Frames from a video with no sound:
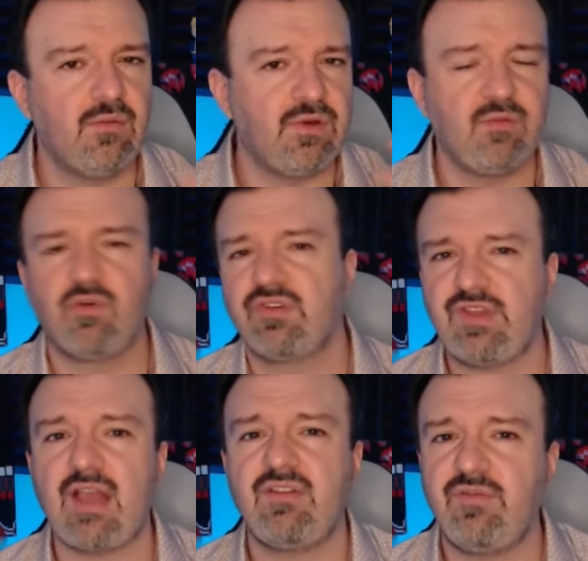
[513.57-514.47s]
one of the more
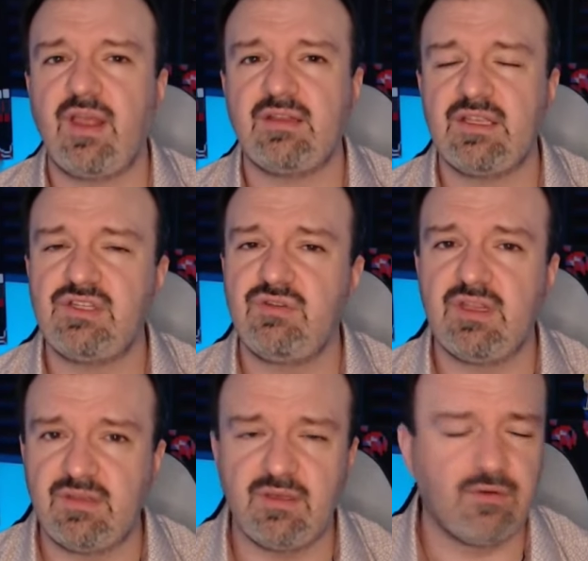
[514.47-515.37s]
satisfying things you
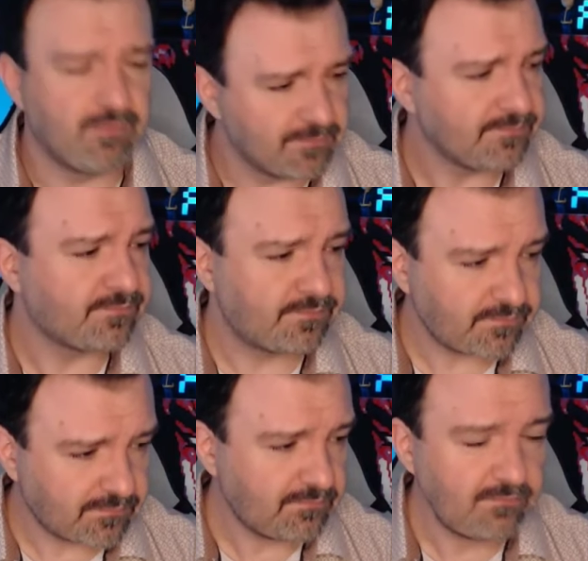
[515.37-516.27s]
can do
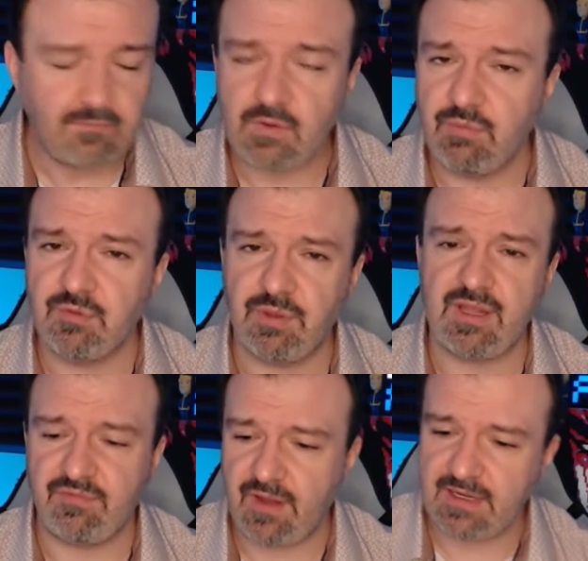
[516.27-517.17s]
when you're
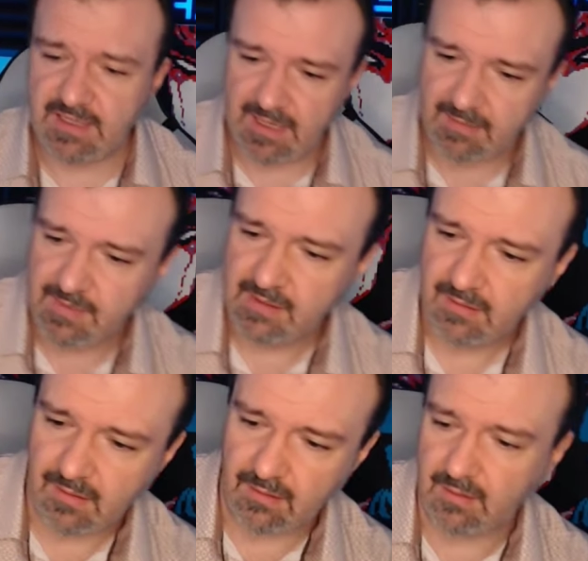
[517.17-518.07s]
playing a fighting game.
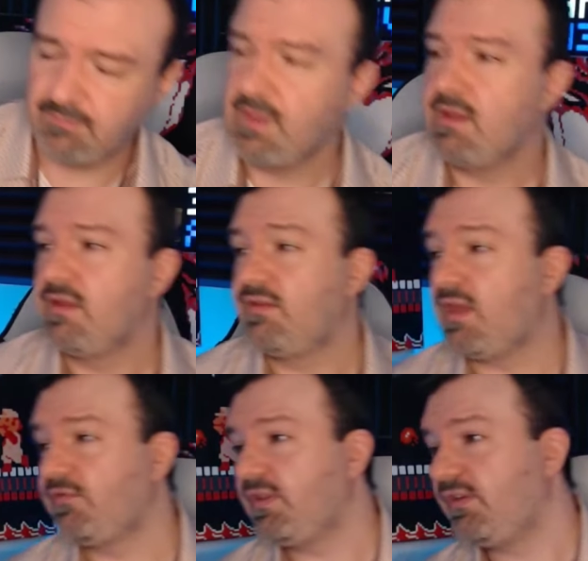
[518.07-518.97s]
Um,
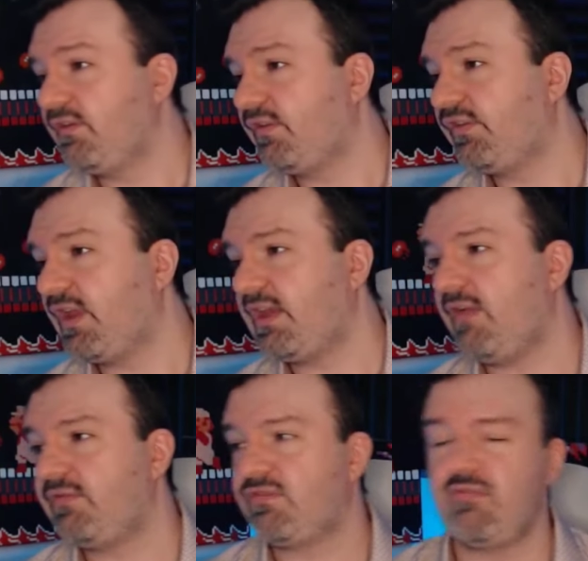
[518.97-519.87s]
then for the the second
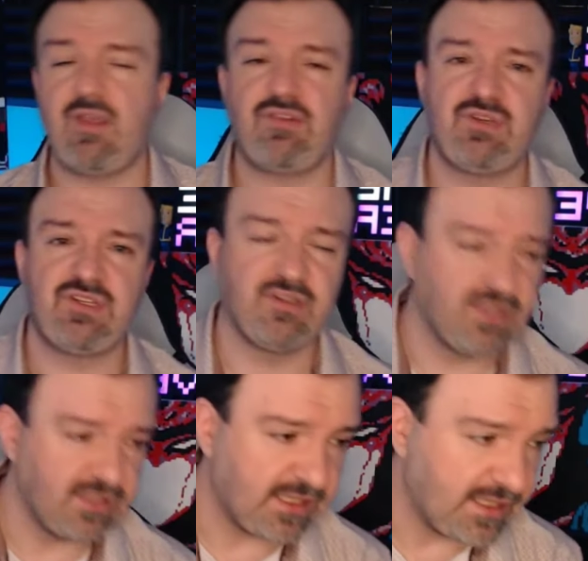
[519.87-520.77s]
half of the stream, I switched to
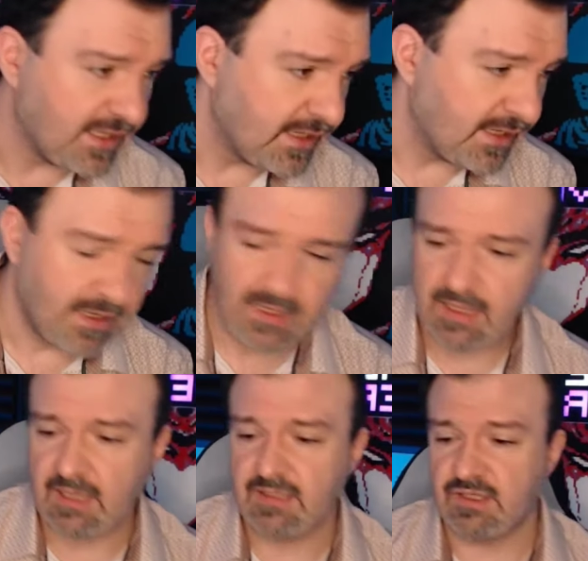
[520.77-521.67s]
Lily,
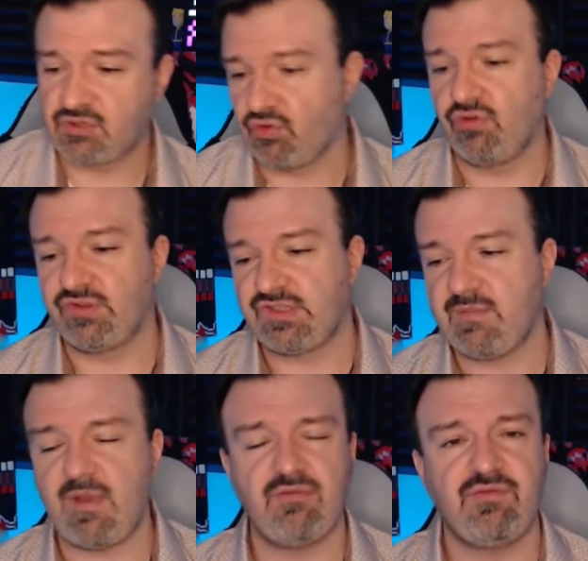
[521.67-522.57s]
and the trolls
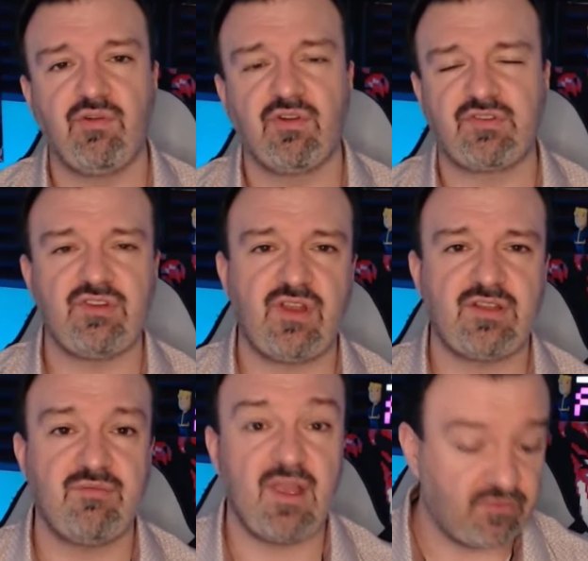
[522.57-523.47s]
came out in force and tried
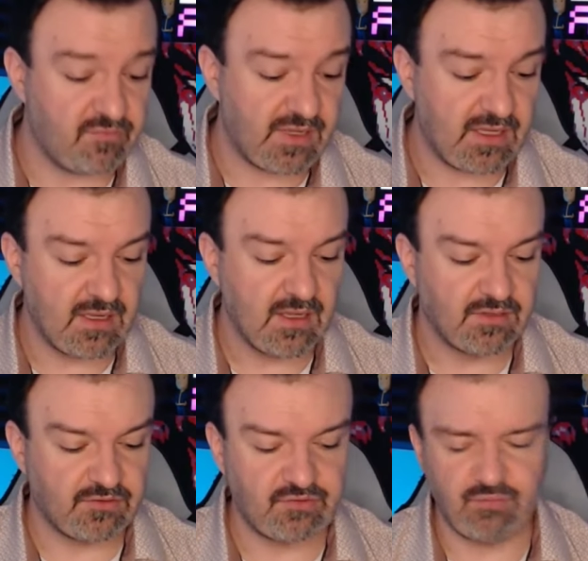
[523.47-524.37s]
to mess with me.
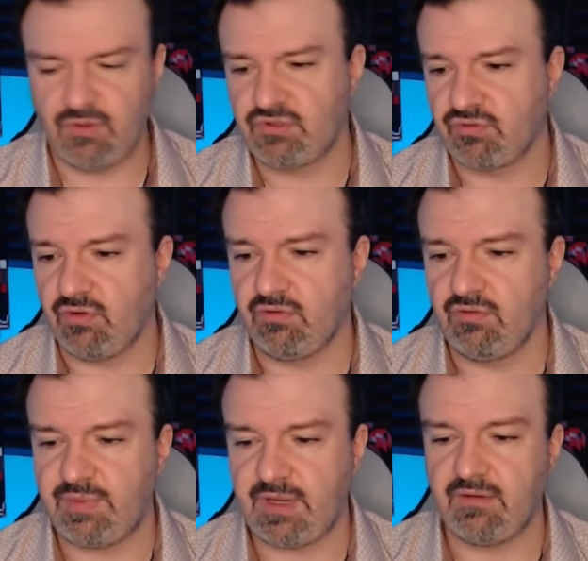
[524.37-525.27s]
There's this one troll who
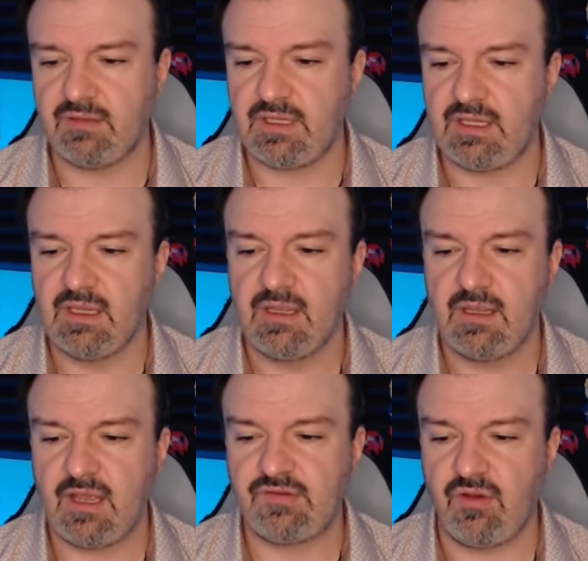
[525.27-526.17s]
apparently
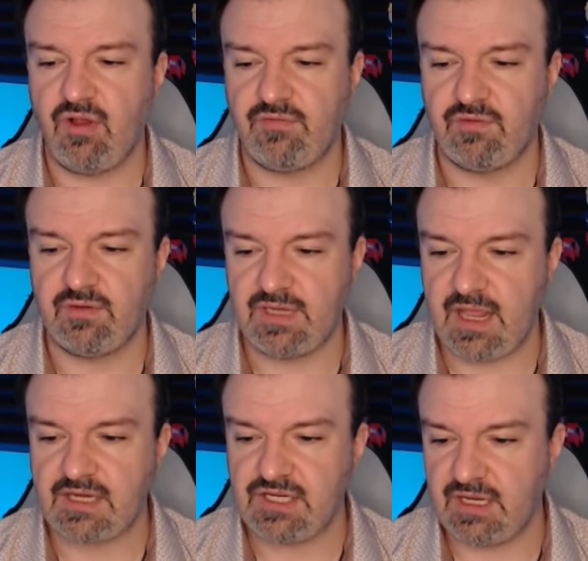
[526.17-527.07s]
has awful
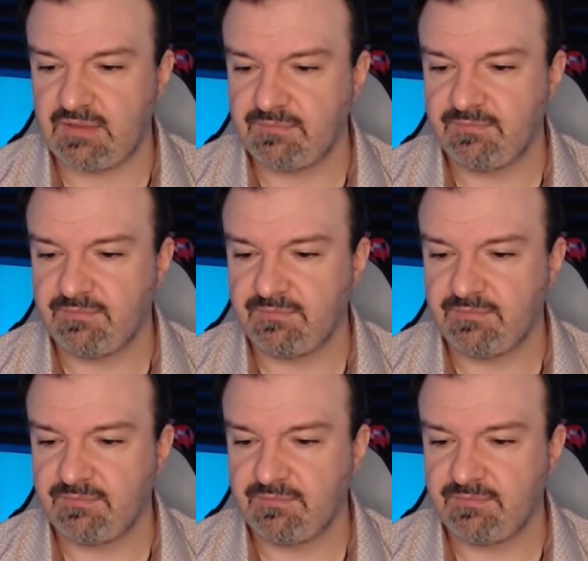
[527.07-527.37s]
connection,